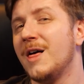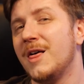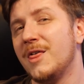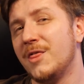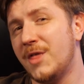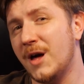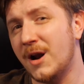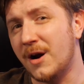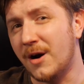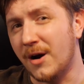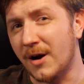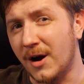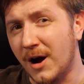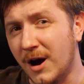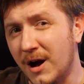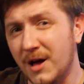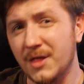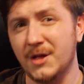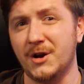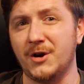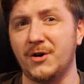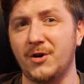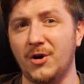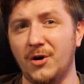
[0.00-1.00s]
There are
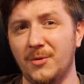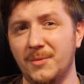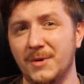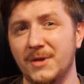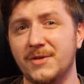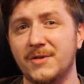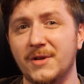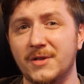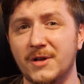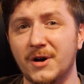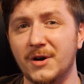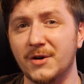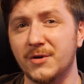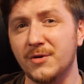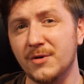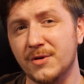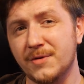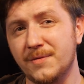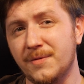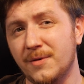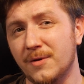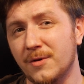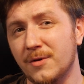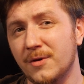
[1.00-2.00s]
other comments that are
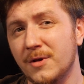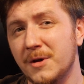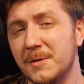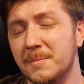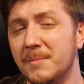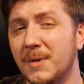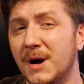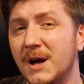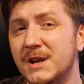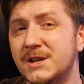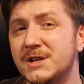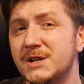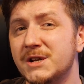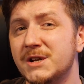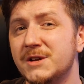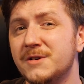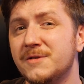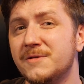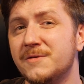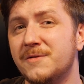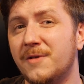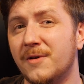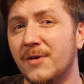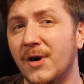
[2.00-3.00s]
useful, but
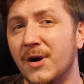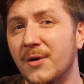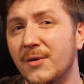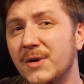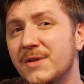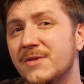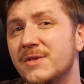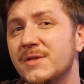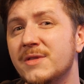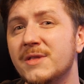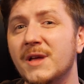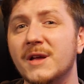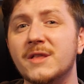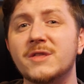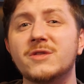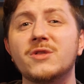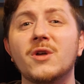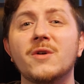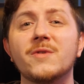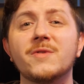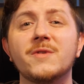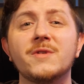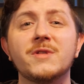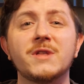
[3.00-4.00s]
for a reason that
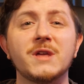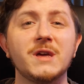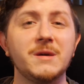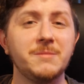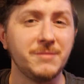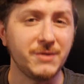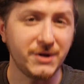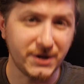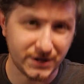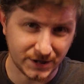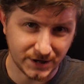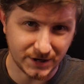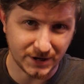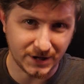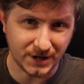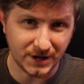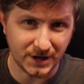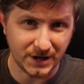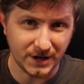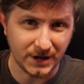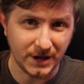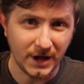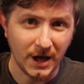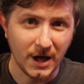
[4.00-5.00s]
doesn't
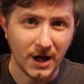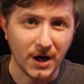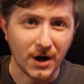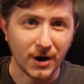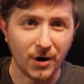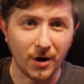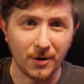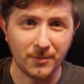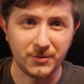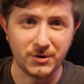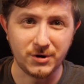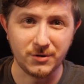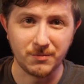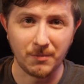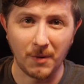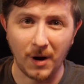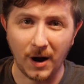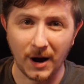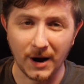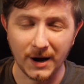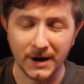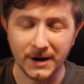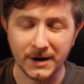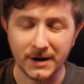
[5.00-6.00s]
immediately come to
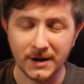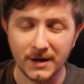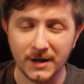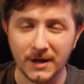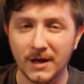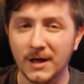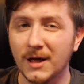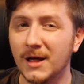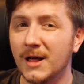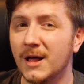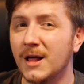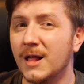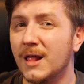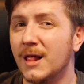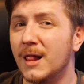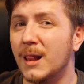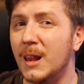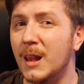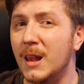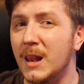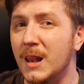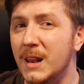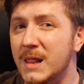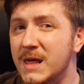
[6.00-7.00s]
mind.
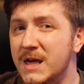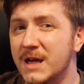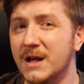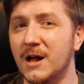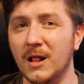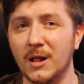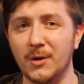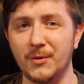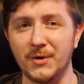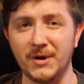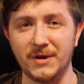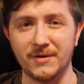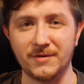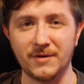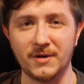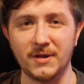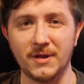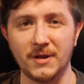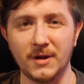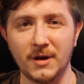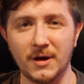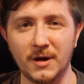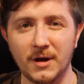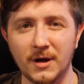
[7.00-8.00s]
Legal reason.
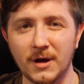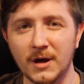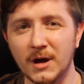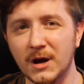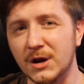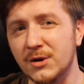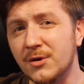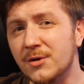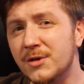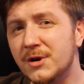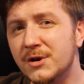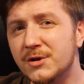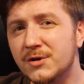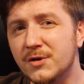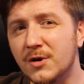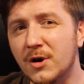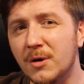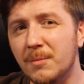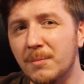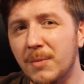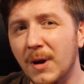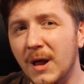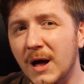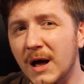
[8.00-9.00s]
In order to
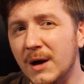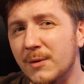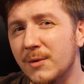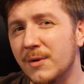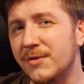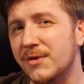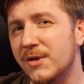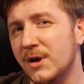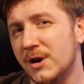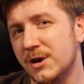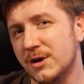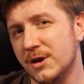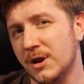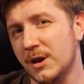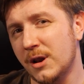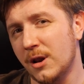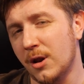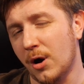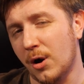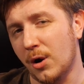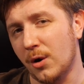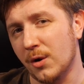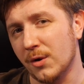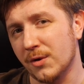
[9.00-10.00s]
comply with certain
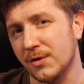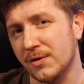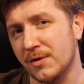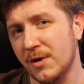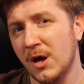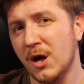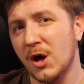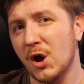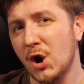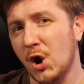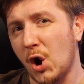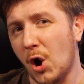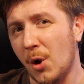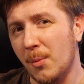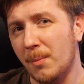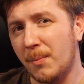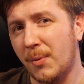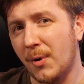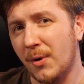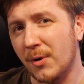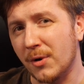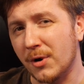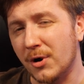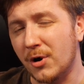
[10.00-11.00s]
laws,
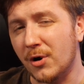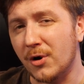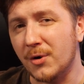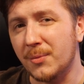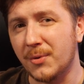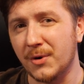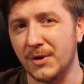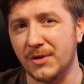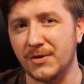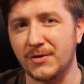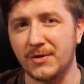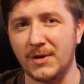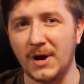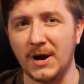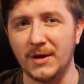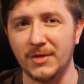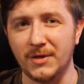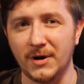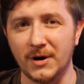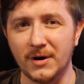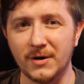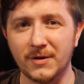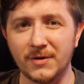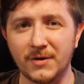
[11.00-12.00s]
corporate
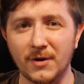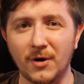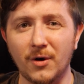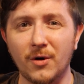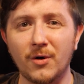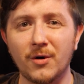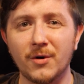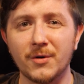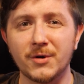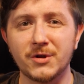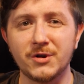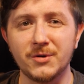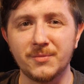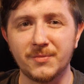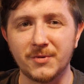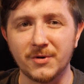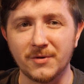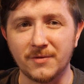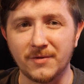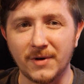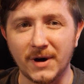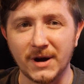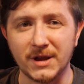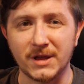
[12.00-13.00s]
standards, or to
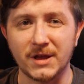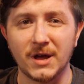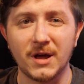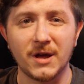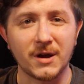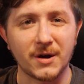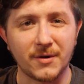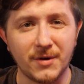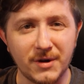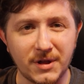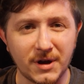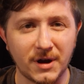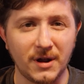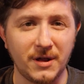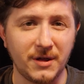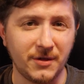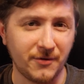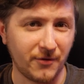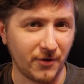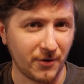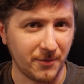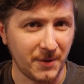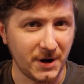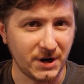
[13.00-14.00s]
provide critical
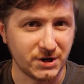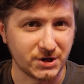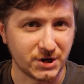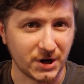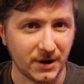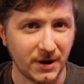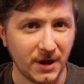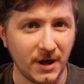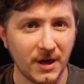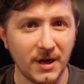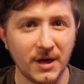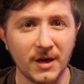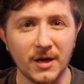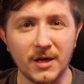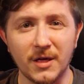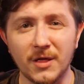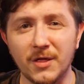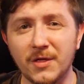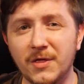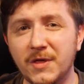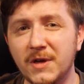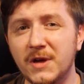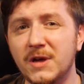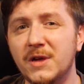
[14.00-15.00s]
information,
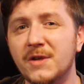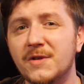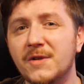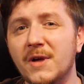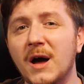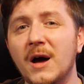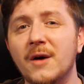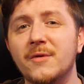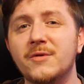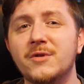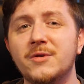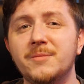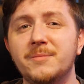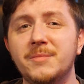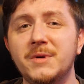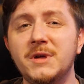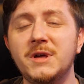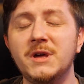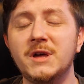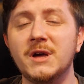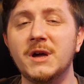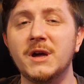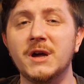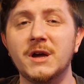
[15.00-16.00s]
these have to
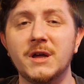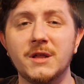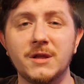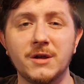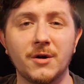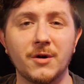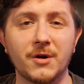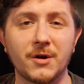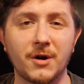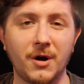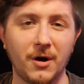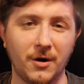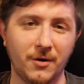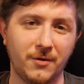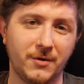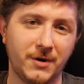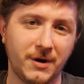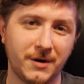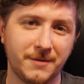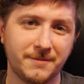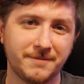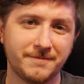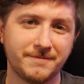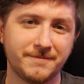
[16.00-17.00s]
be in your
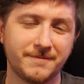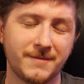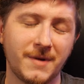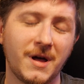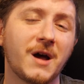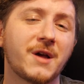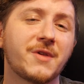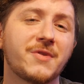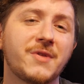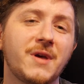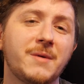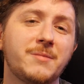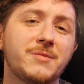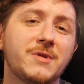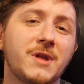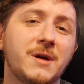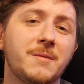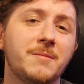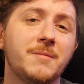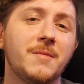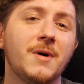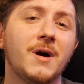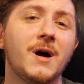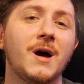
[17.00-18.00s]
code. Accept
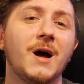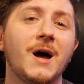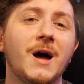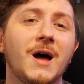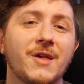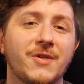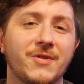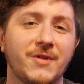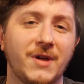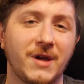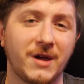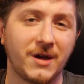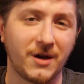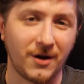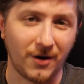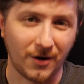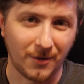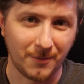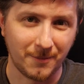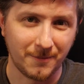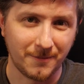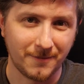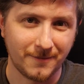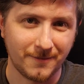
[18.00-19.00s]
them as they
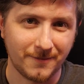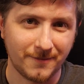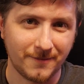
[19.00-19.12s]
come.